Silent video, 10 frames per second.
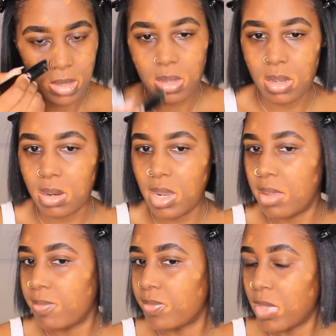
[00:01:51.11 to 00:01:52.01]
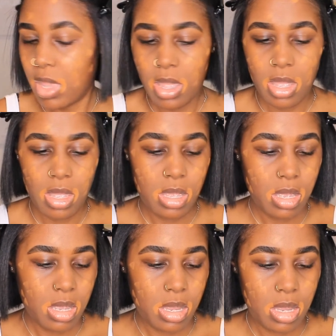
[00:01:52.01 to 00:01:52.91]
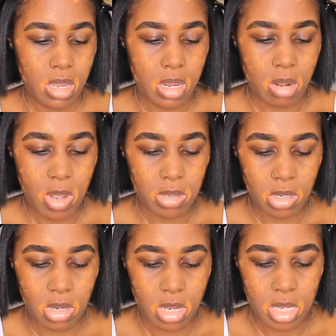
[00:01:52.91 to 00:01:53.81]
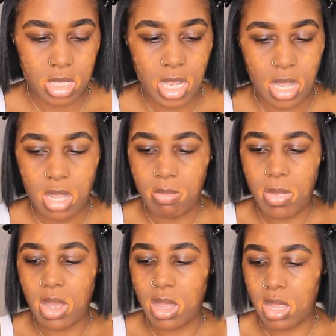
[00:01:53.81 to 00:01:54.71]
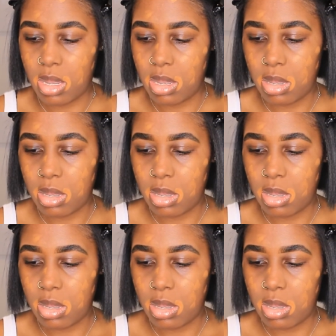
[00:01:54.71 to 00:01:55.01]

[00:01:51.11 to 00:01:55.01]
Alright, and I'm also going to take my